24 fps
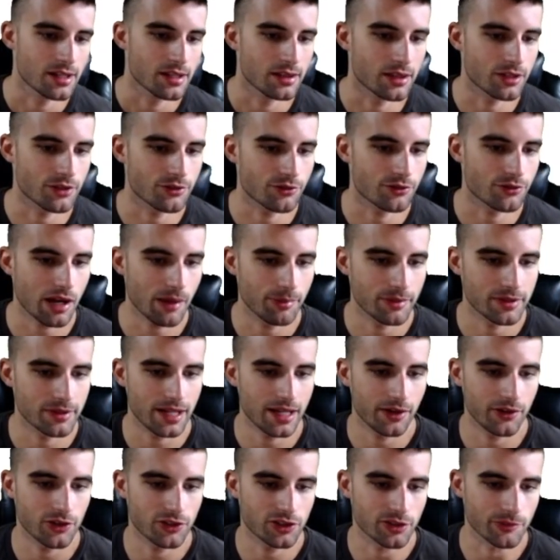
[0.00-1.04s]
And then dropping
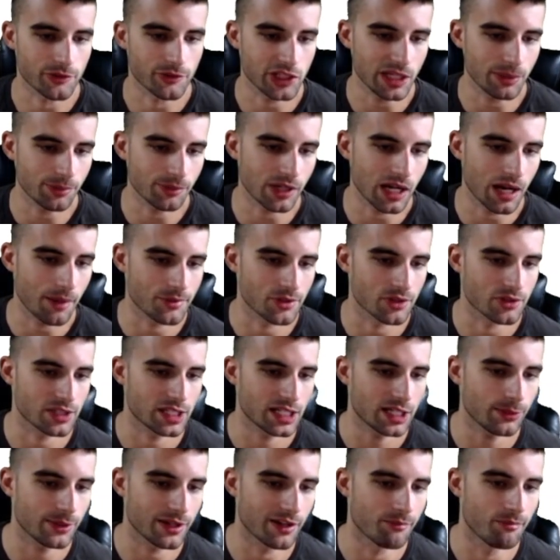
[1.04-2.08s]
down to some cheaper options
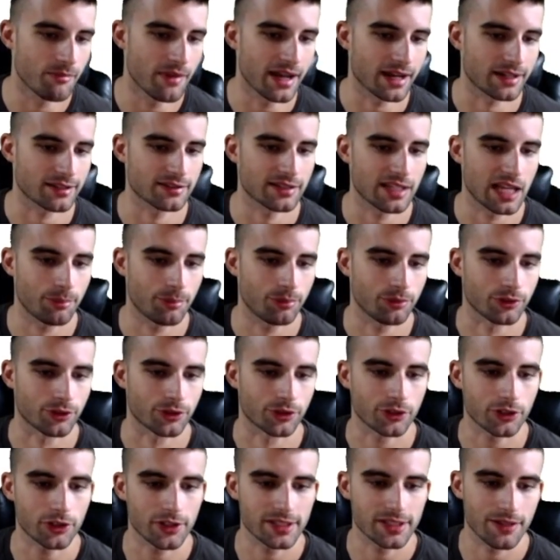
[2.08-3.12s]
here, we have Max Kepler,
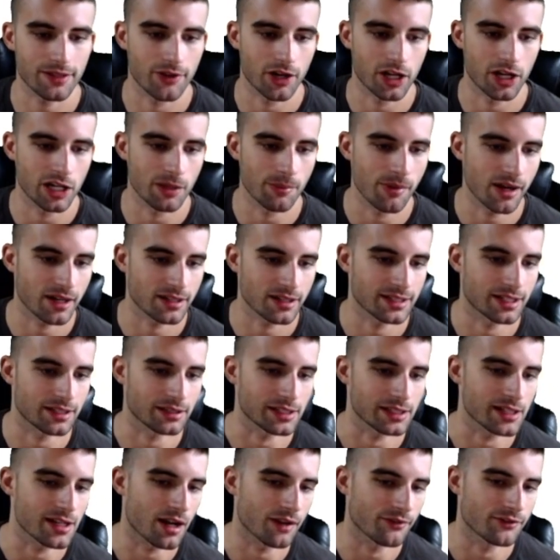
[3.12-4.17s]
$3,700, hit a
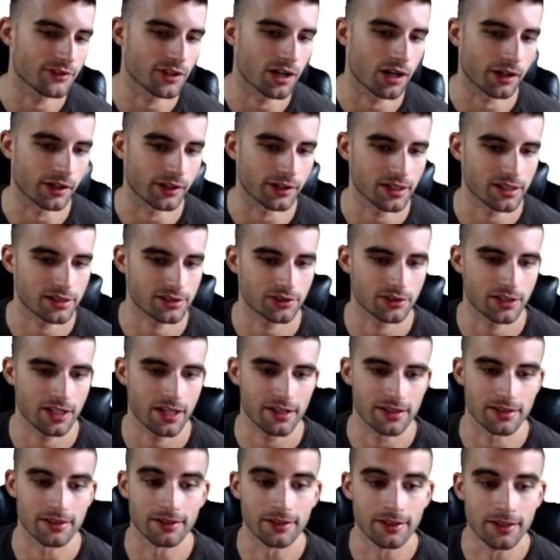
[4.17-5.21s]
leadoff donger
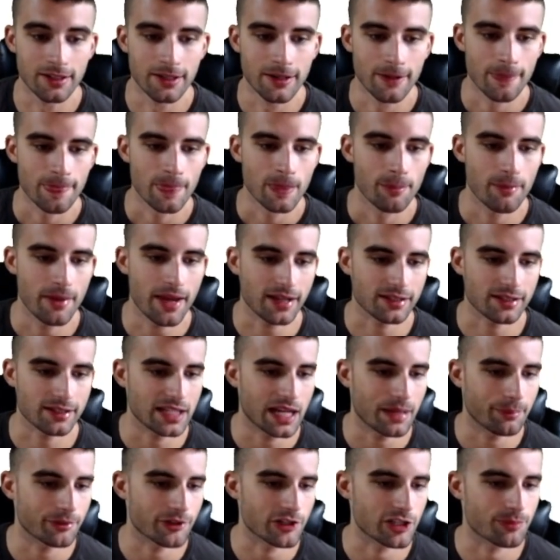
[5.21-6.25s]
yesterday, and Max
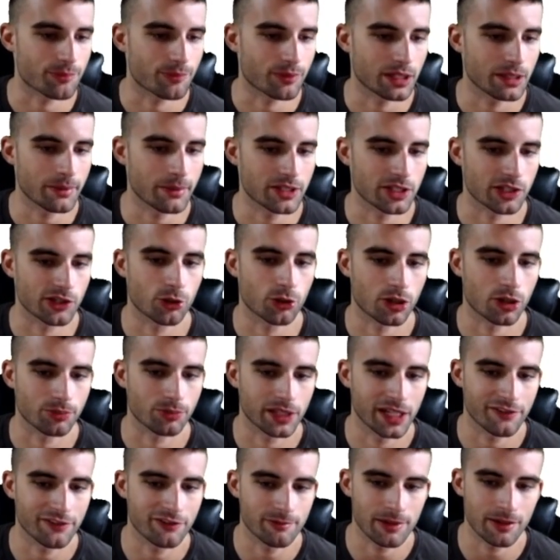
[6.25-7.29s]
Kepler is pretty much a core
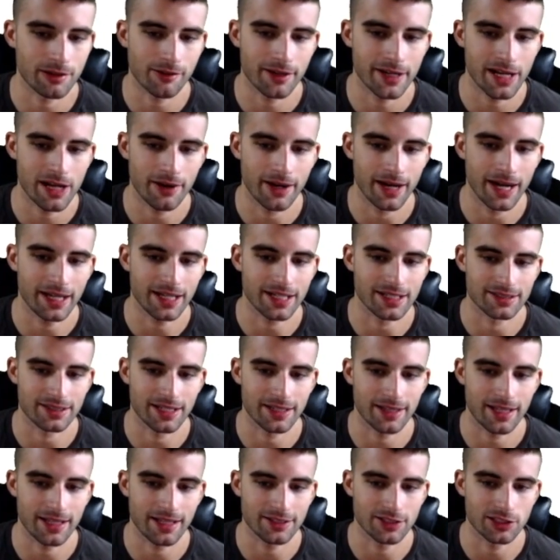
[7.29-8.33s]
play for me right now. I hate to say
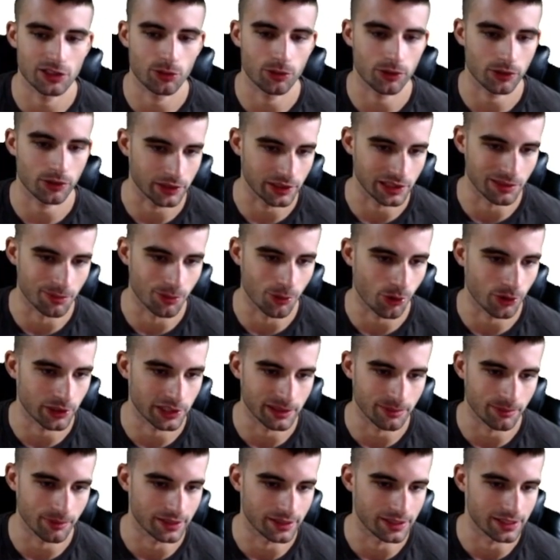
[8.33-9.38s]
that so early in the
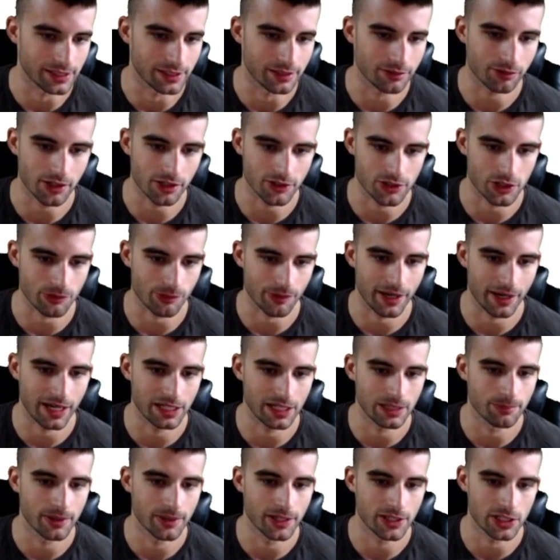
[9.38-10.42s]
morning, but he crushes
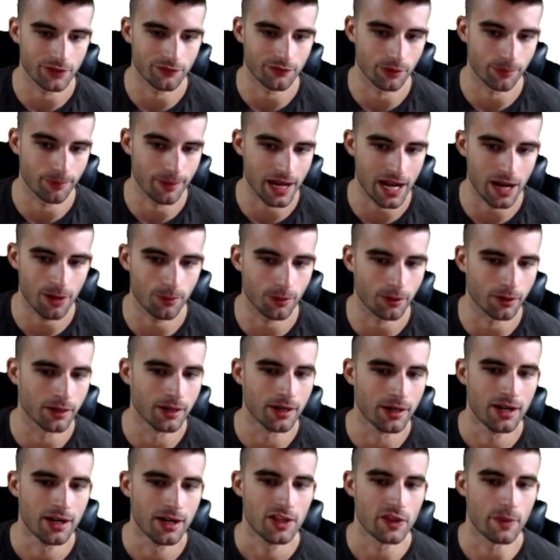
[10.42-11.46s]
right-handed pitching for power.
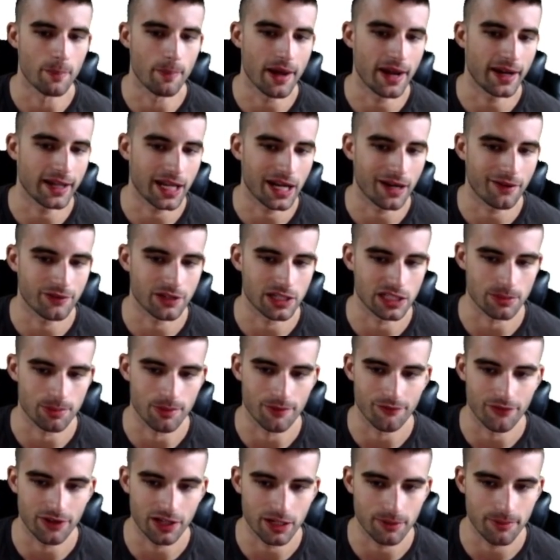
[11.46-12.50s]
The batting average has been
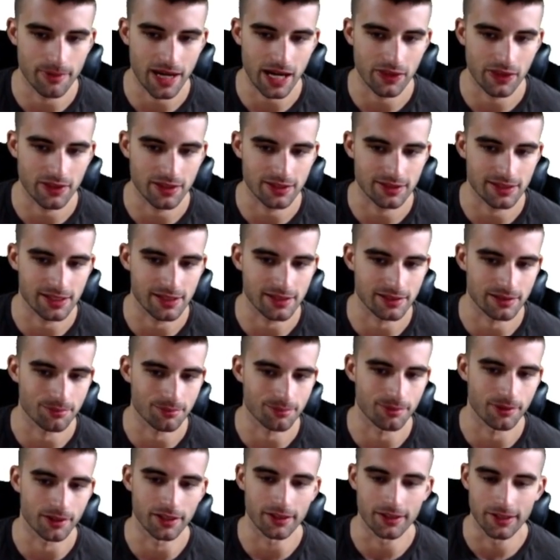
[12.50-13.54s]
very bad this season,
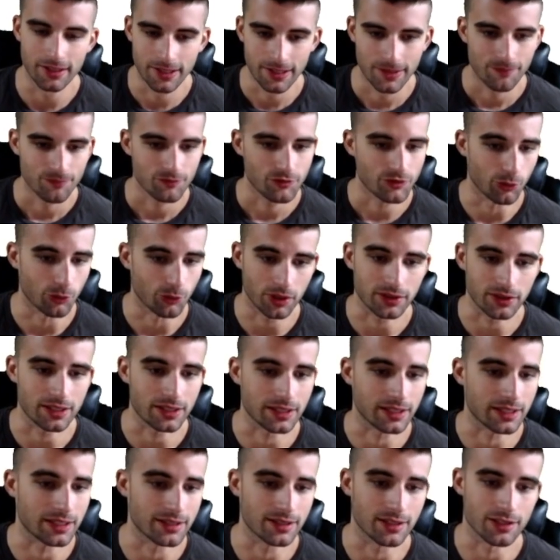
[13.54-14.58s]
but the one thing
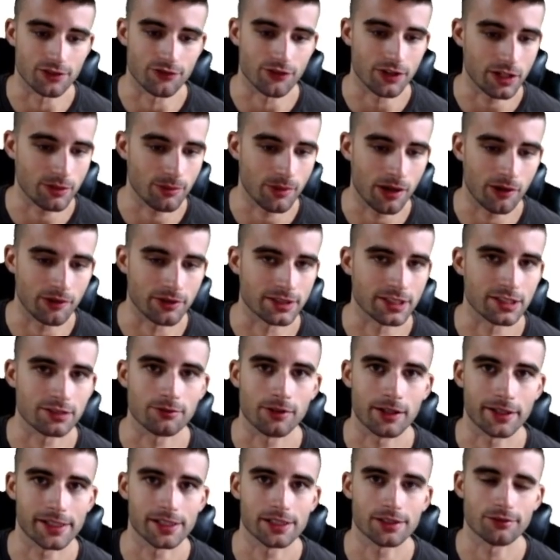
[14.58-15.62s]
he does very well is hit
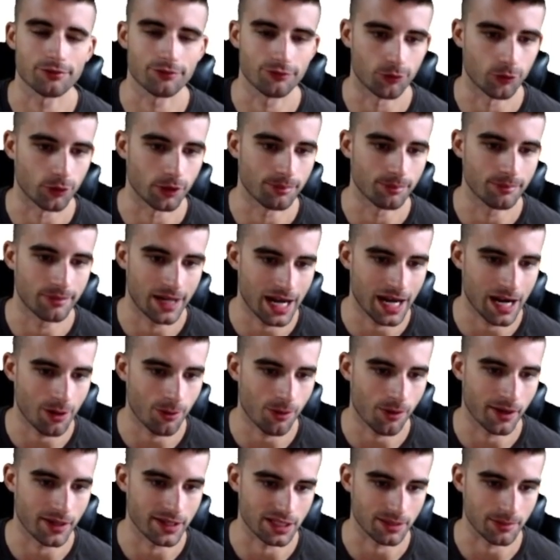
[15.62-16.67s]
righties for power,
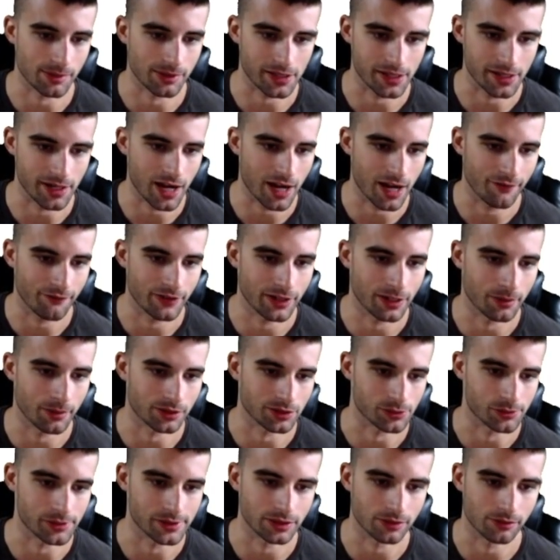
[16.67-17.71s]
and he's going to be leading off here with
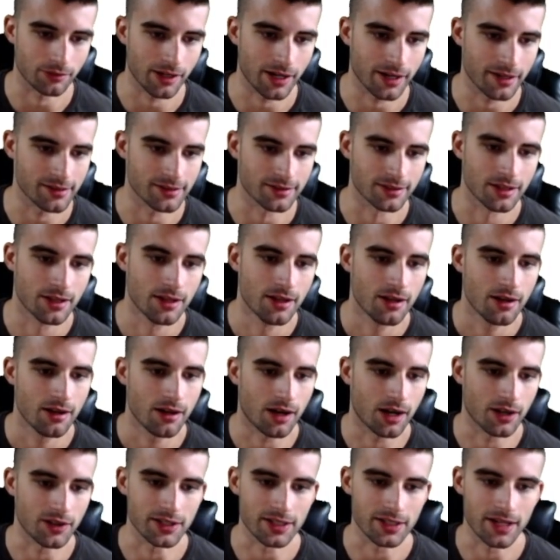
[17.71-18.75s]
Luis Arraez
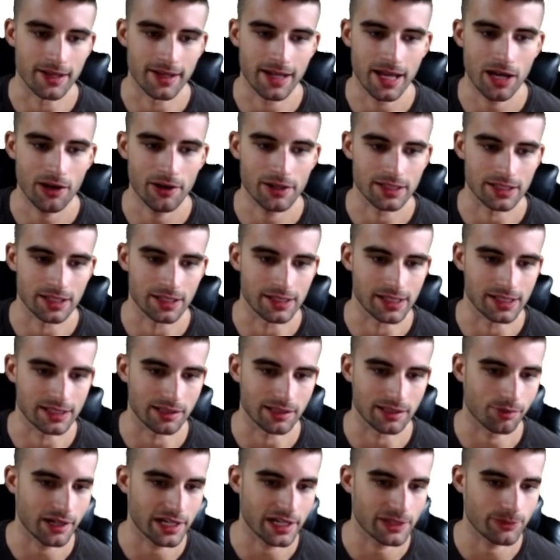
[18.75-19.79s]
on the IL. He's at a decent
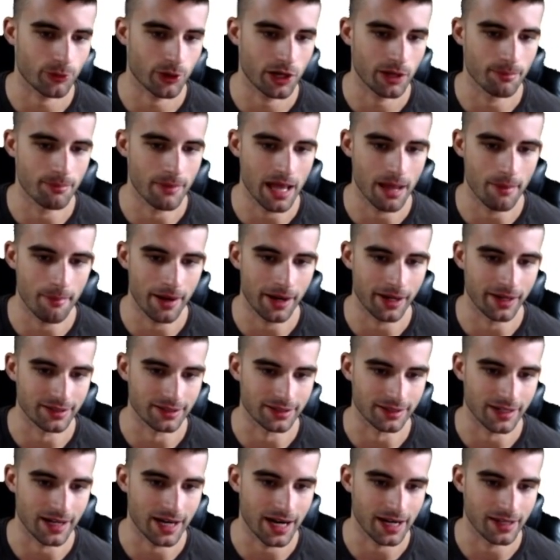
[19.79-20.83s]
price point. Matt Manning's a
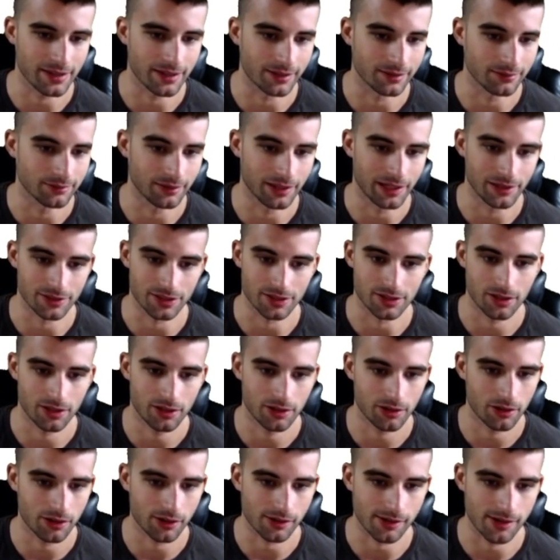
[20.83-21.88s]
guy that allows a ton of
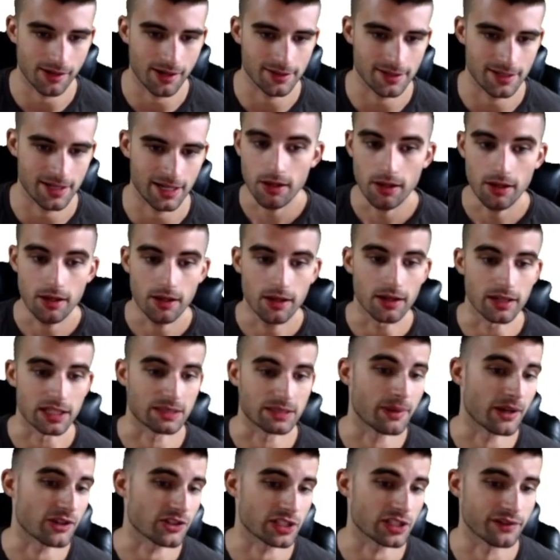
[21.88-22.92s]
hard contact,
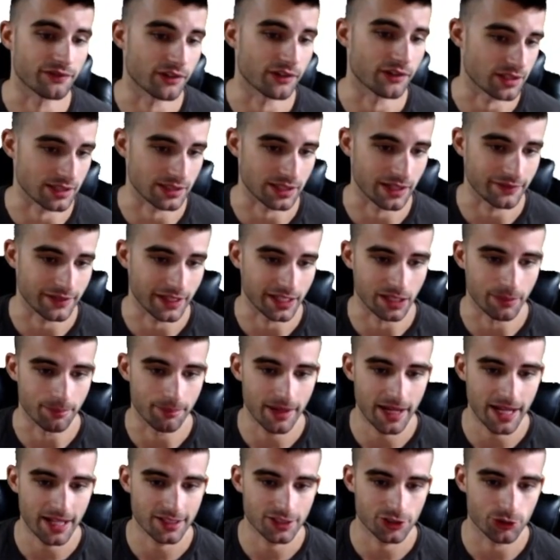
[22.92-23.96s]
especially versus left-handed
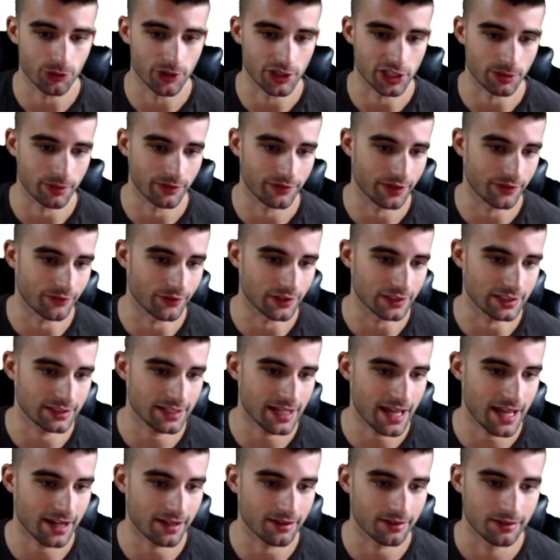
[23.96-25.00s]
bats. Twins are my favorite
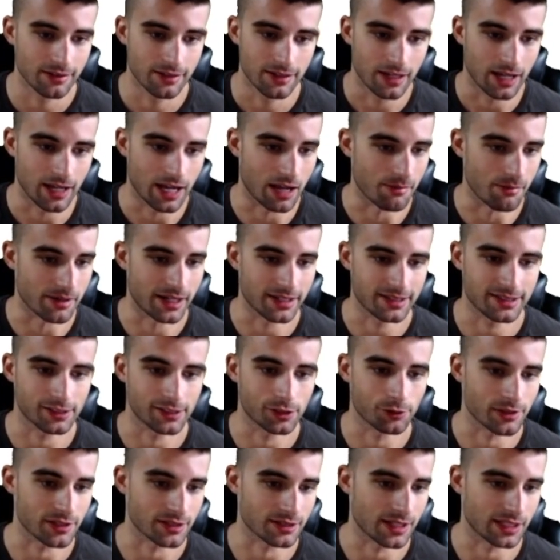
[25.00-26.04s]
stack. I mean, I see no
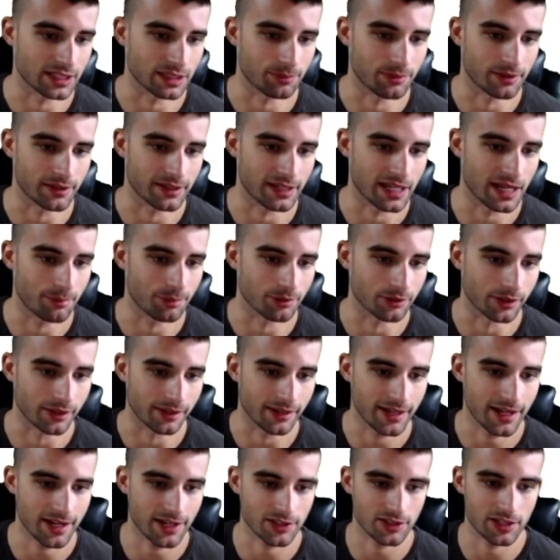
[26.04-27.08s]
reason not to play Kepler in
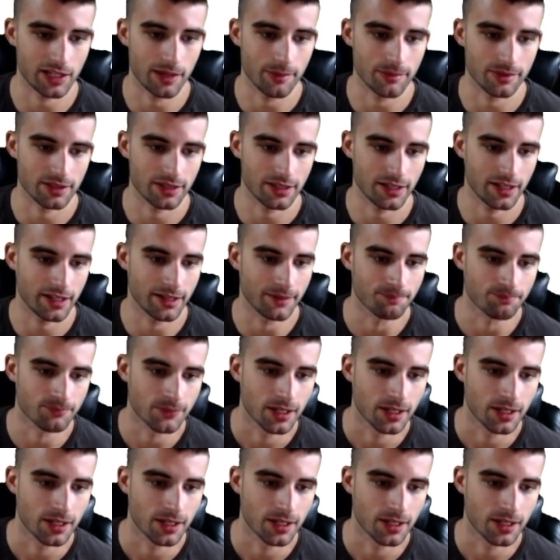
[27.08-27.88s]
cash games today.